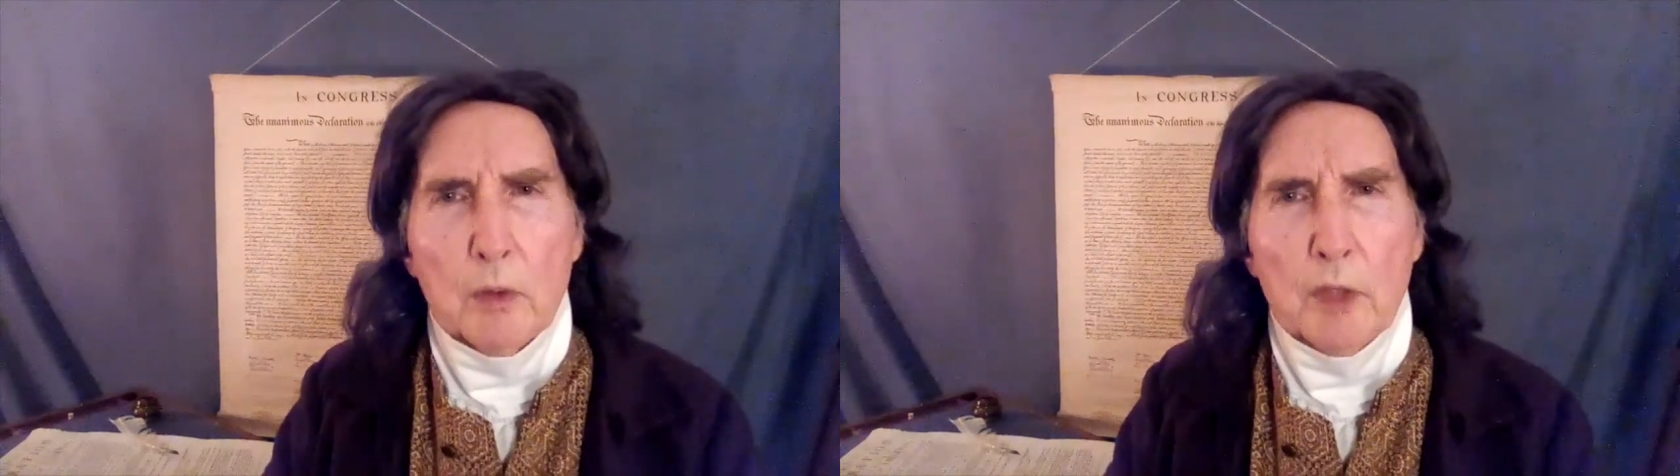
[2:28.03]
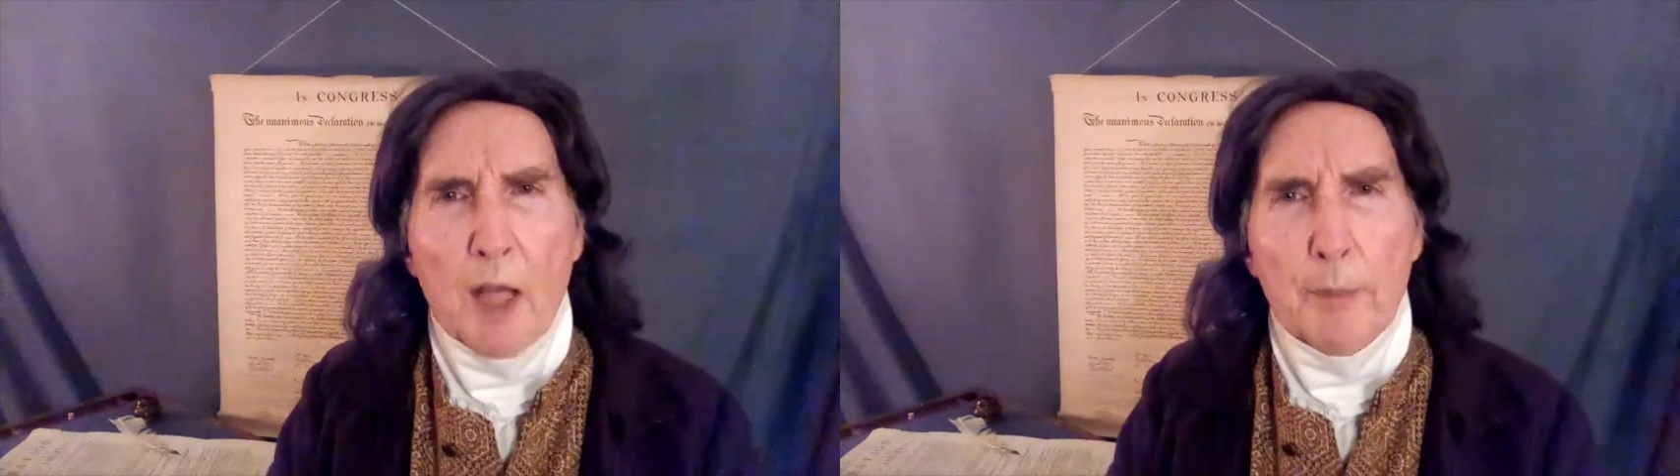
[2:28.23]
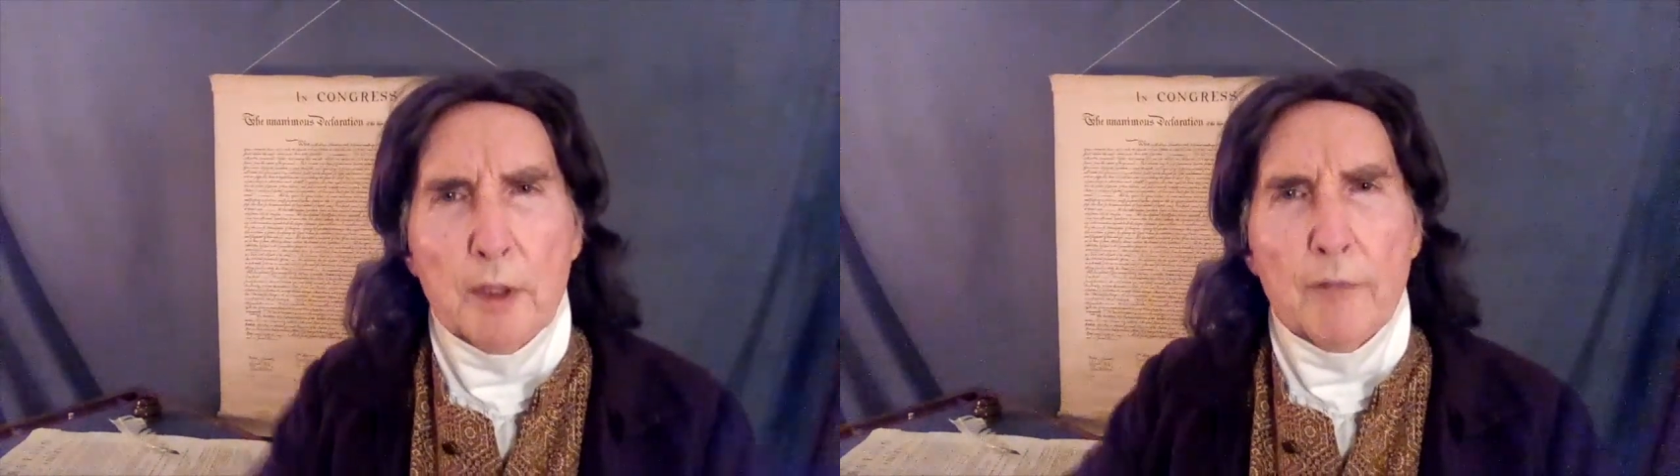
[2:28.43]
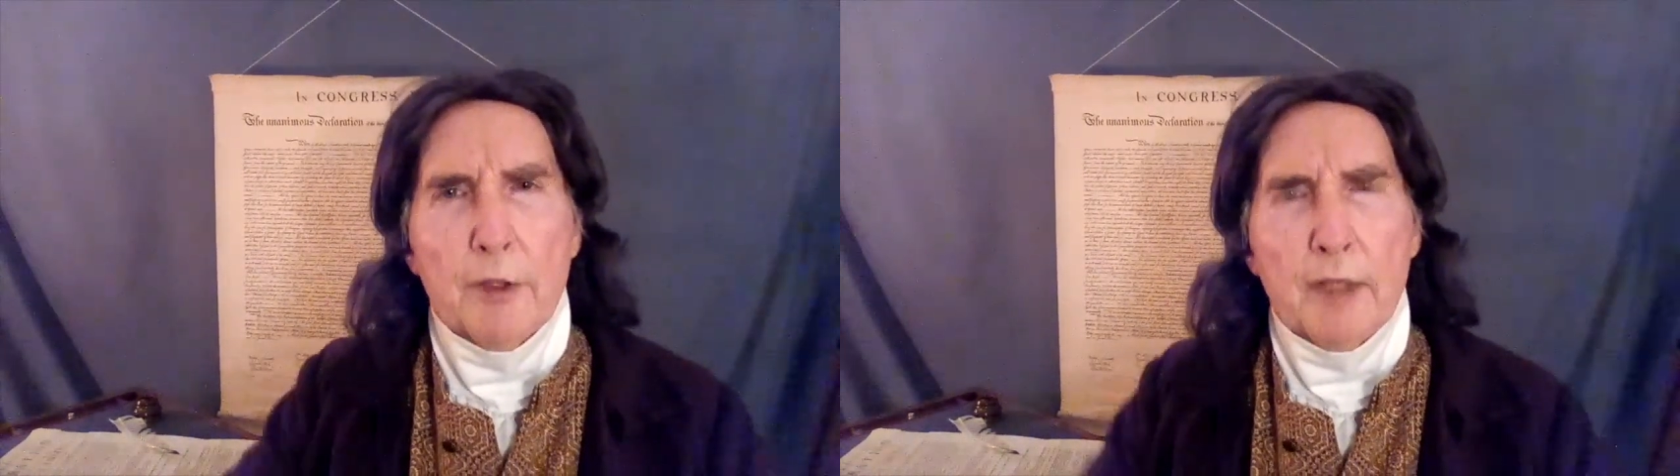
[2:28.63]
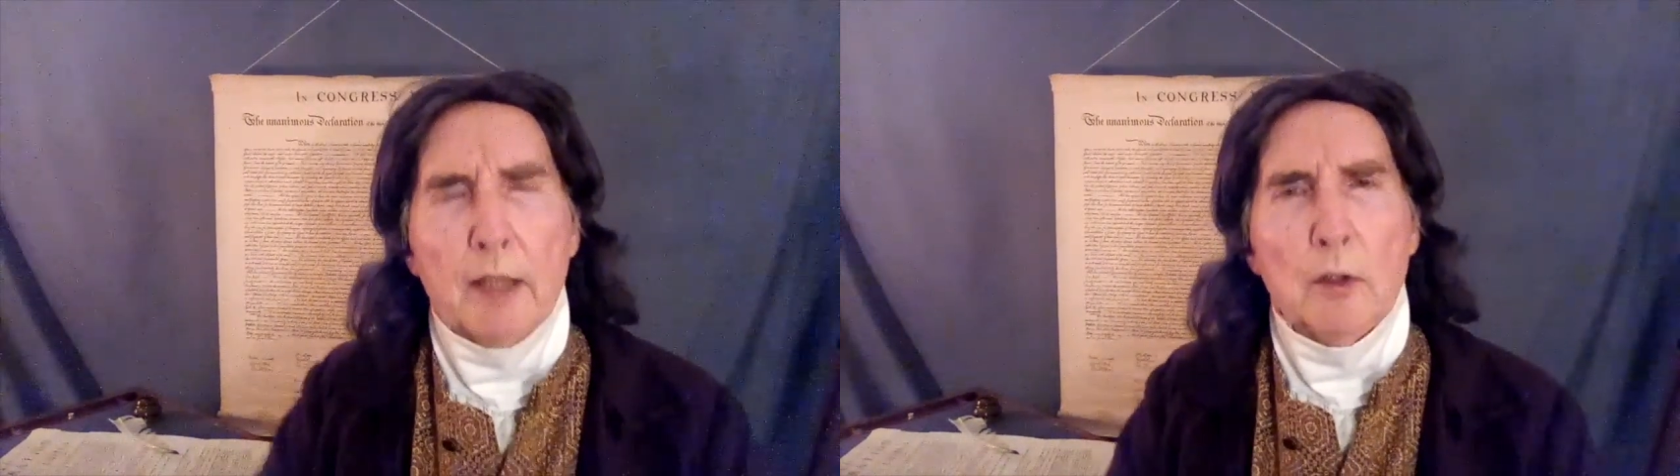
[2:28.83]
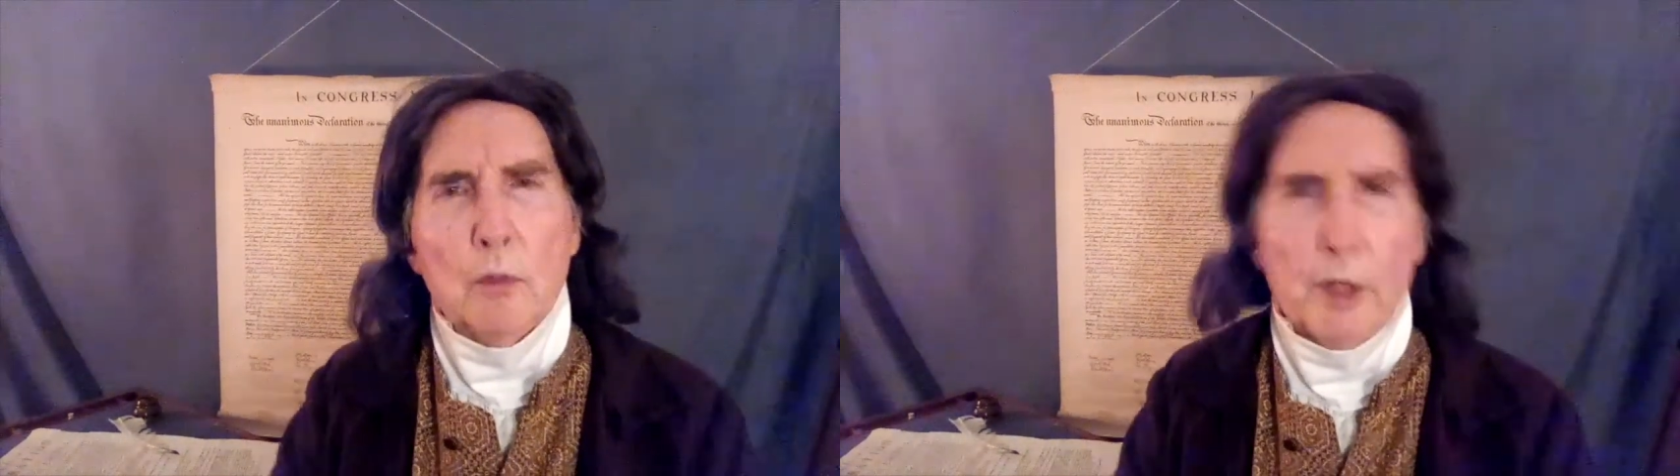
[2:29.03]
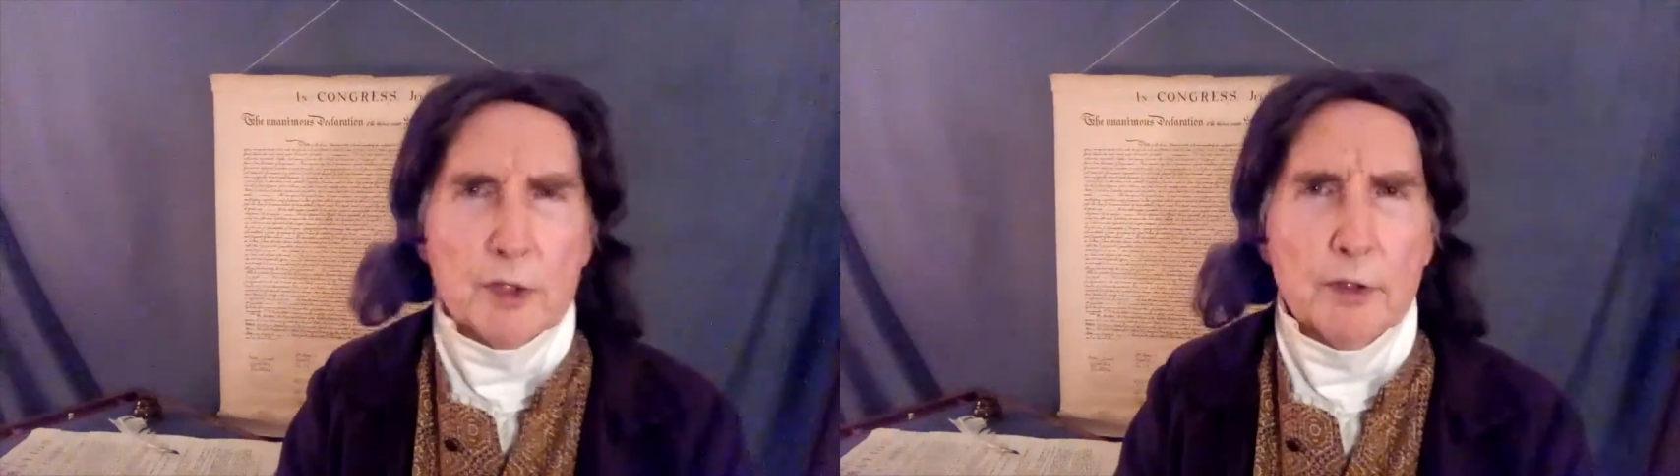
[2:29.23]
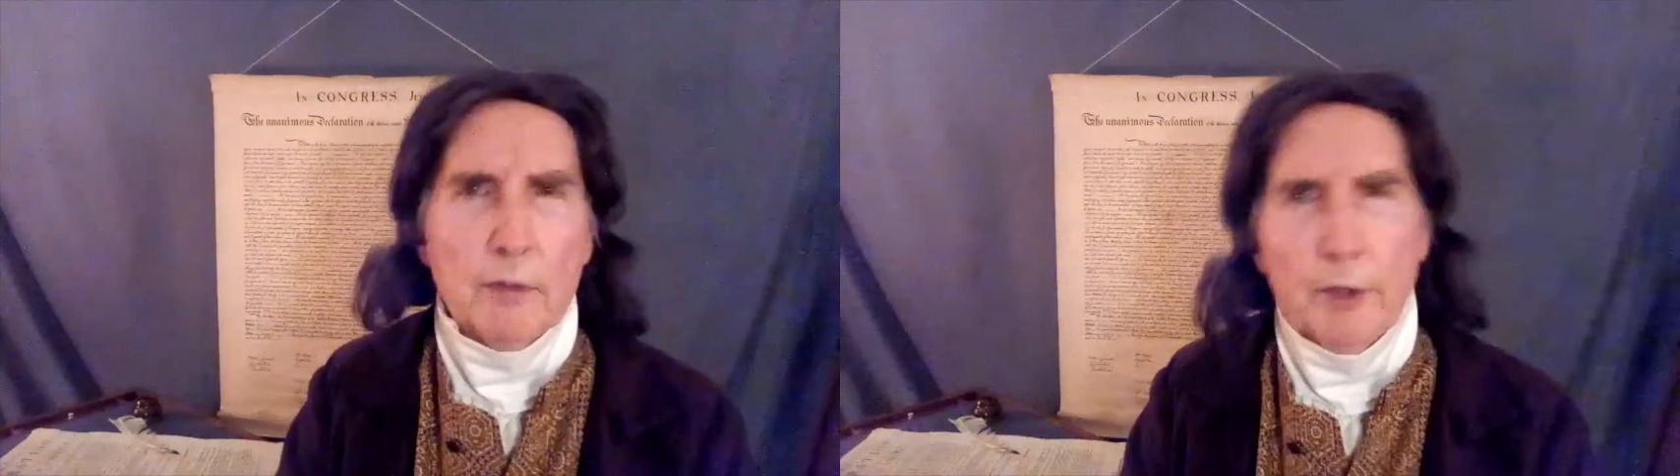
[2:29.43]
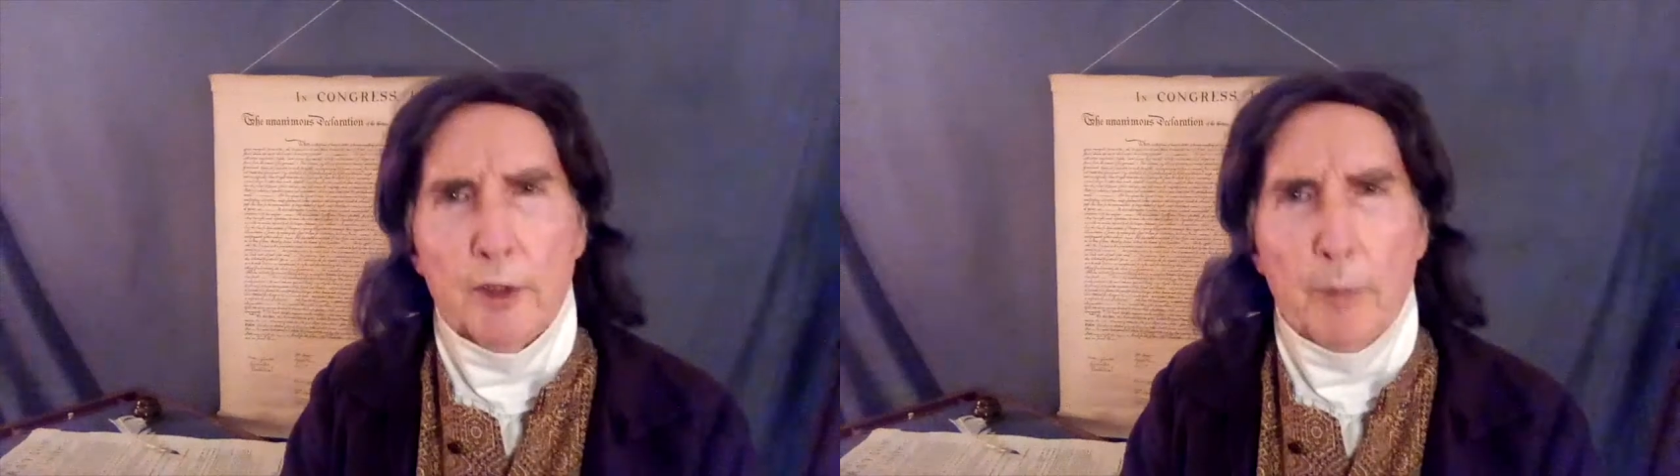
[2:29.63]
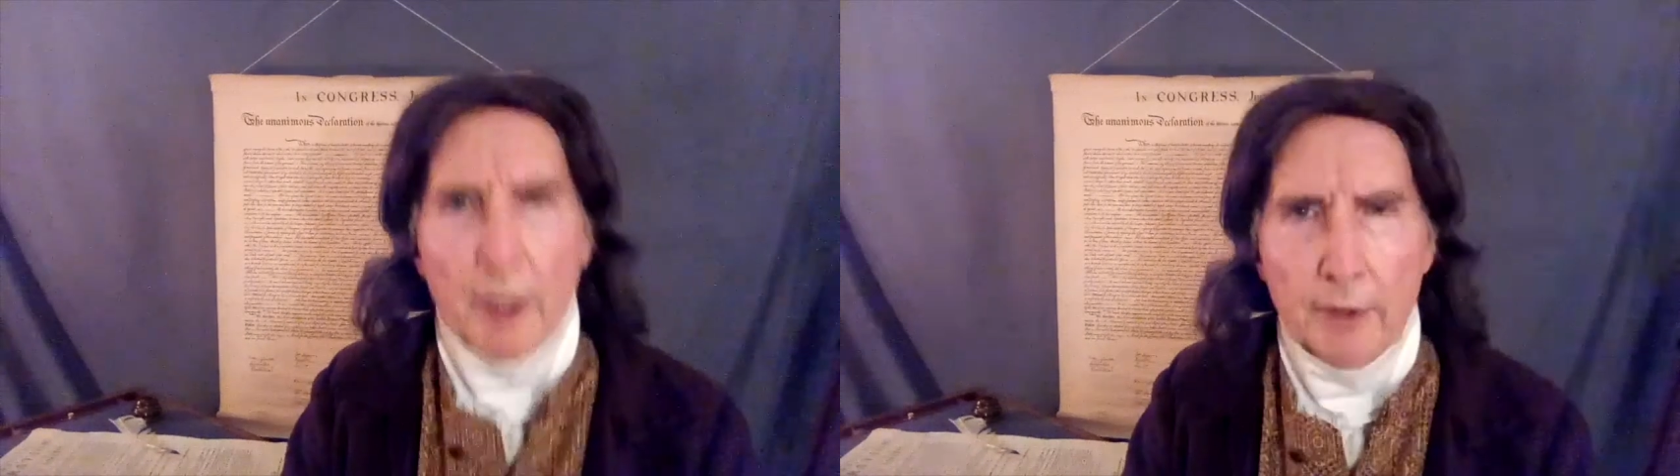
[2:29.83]
copy of the Declaration of
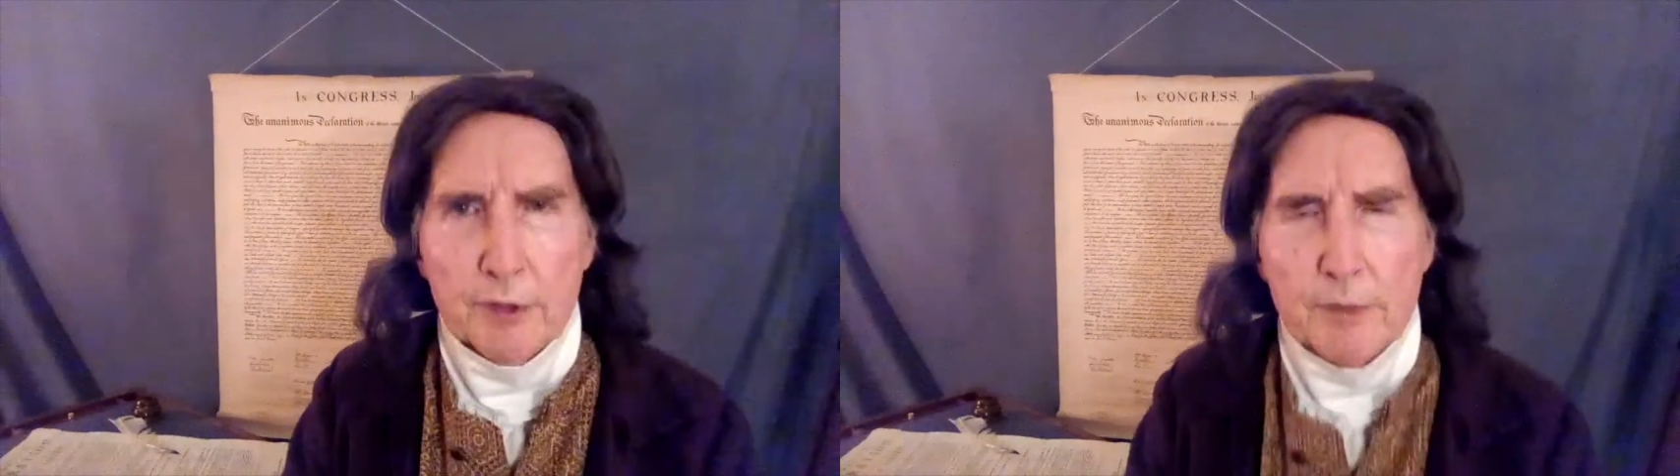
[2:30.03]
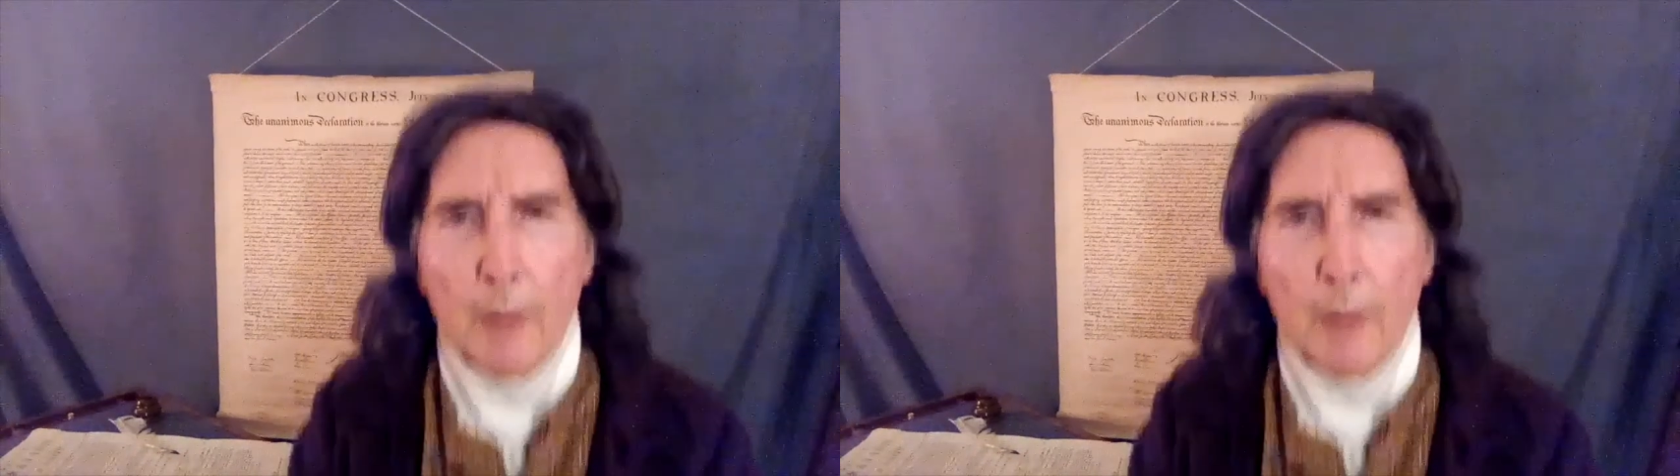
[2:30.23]
Independence.